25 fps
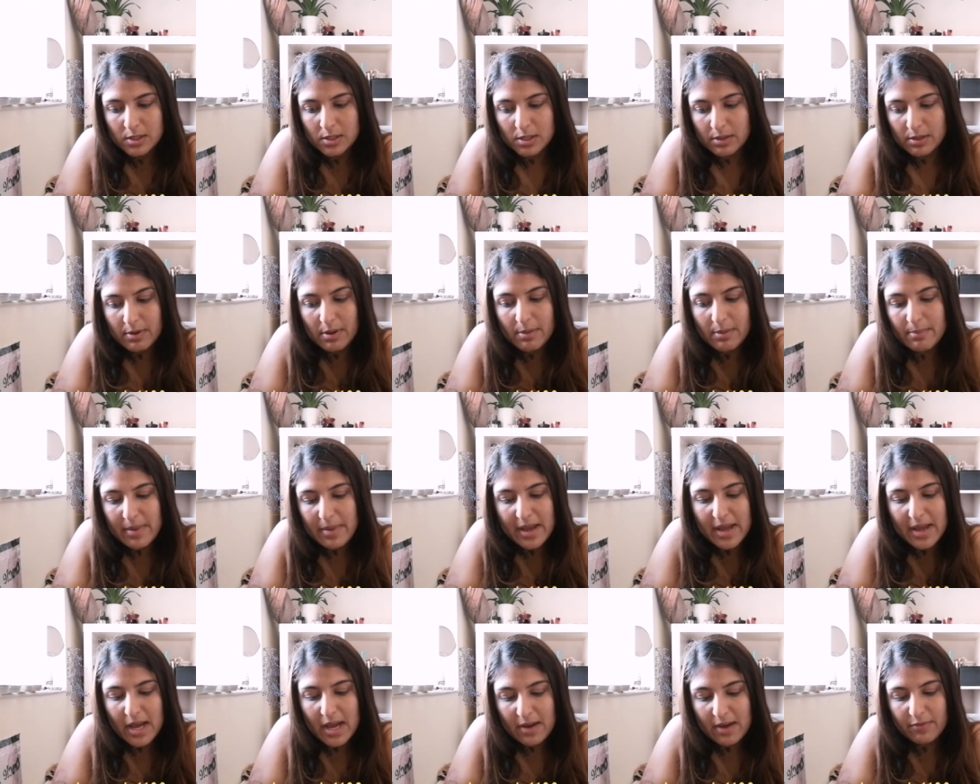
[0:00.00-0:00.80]
Somebody
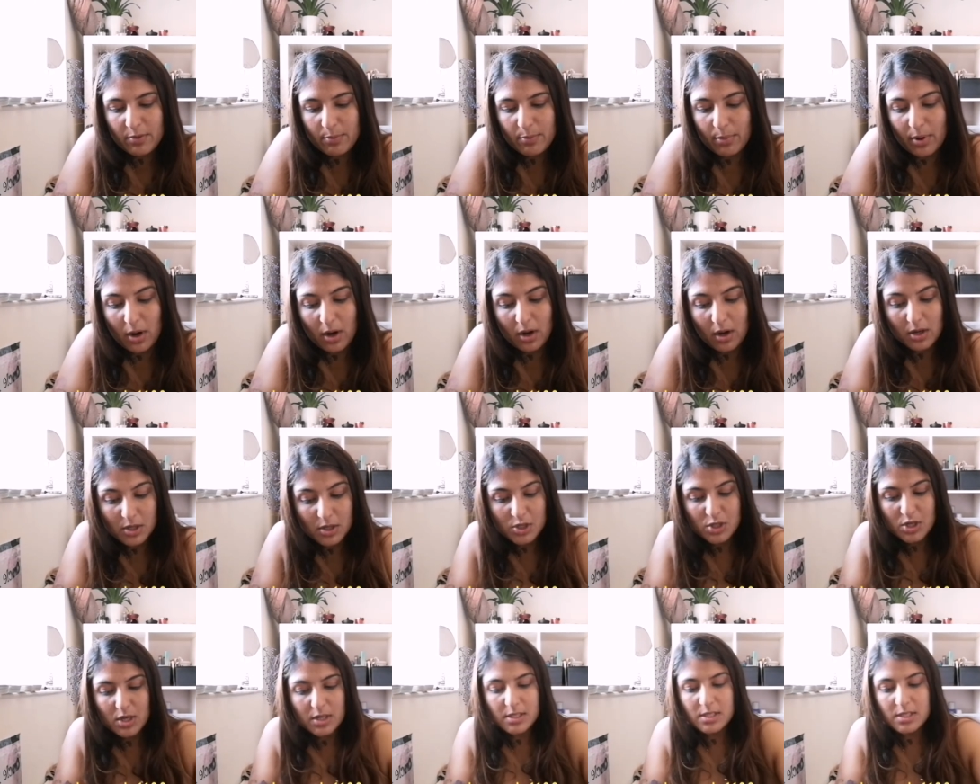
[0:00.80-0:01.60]
may have
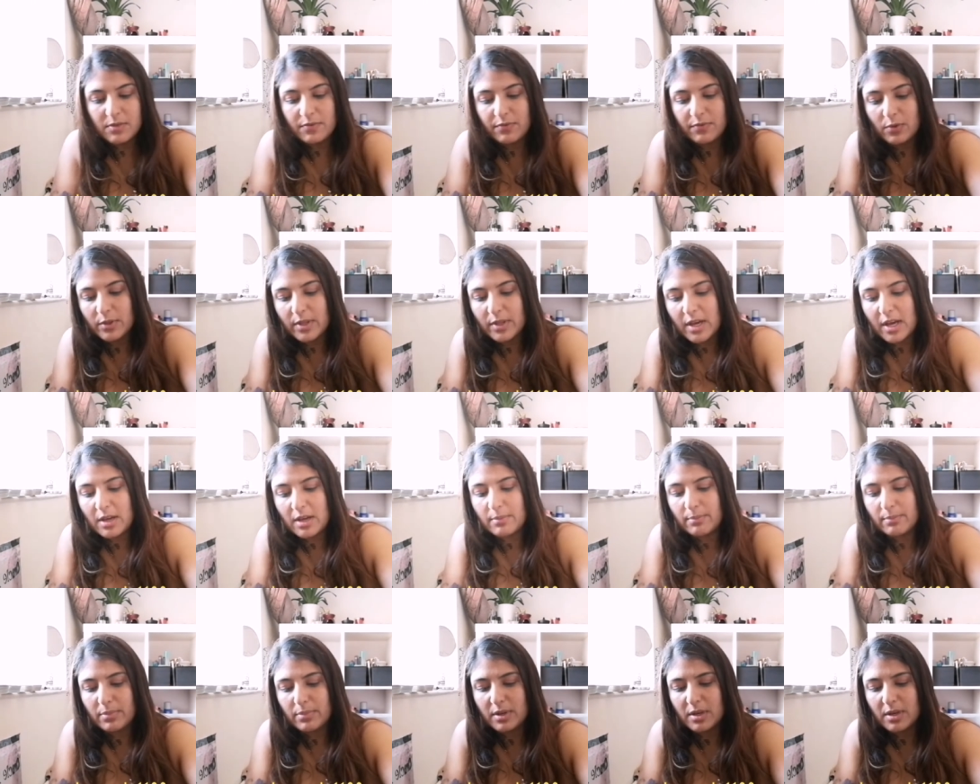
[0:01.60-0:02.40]
apologized for
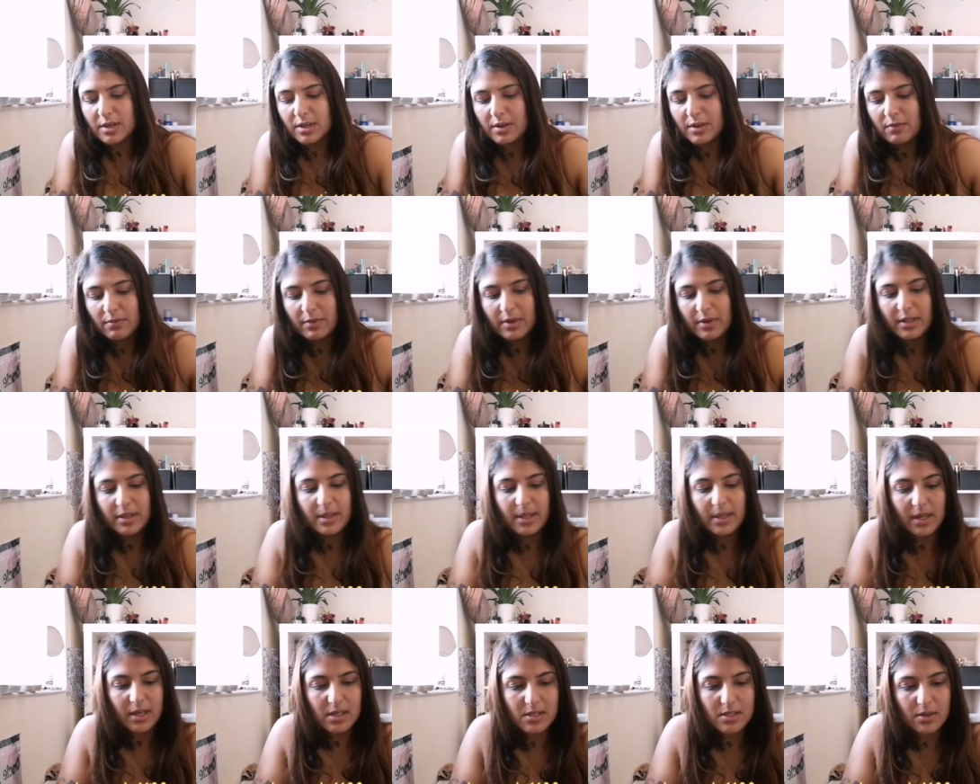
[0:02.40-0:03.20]
that, but I don't really
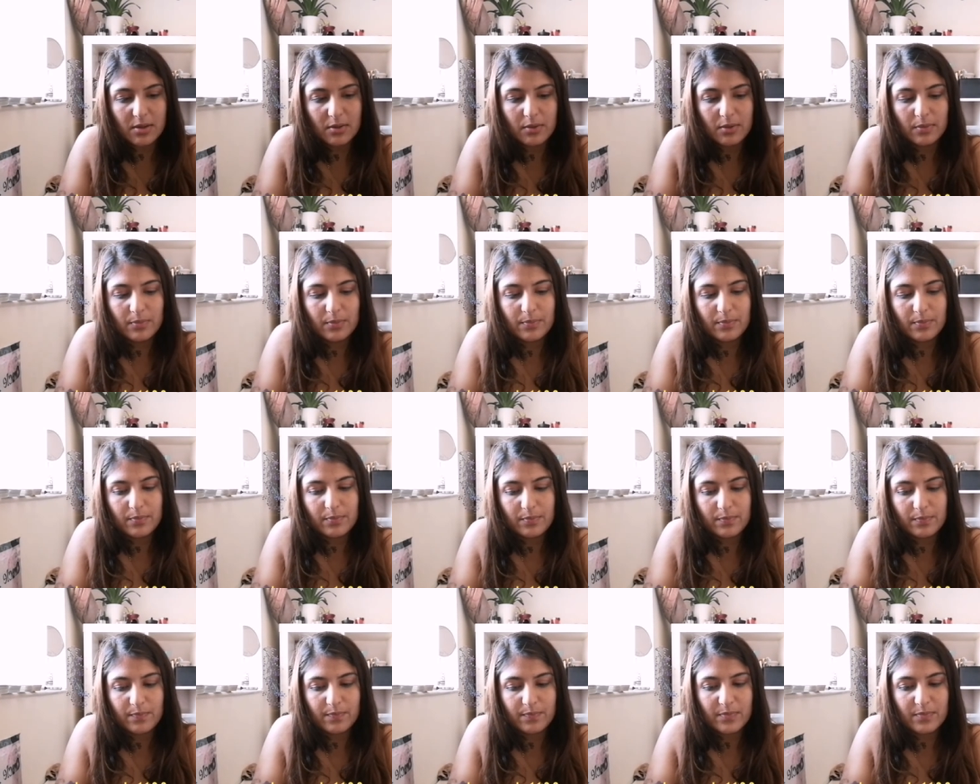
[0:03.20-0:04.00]
think so.
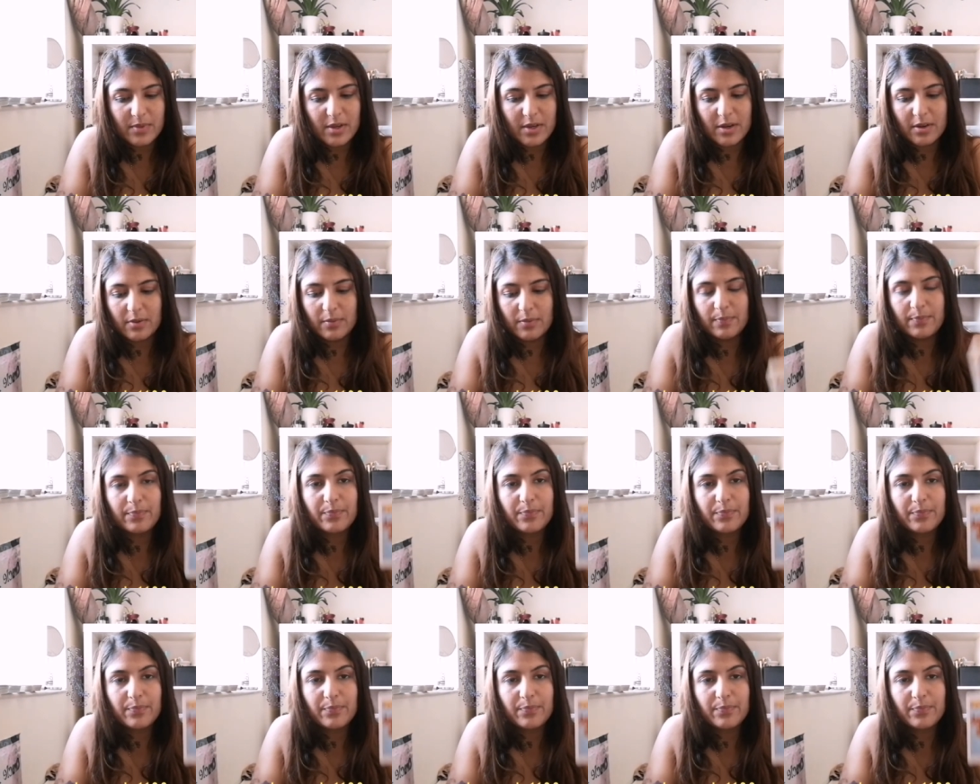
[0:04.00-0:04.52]
You know.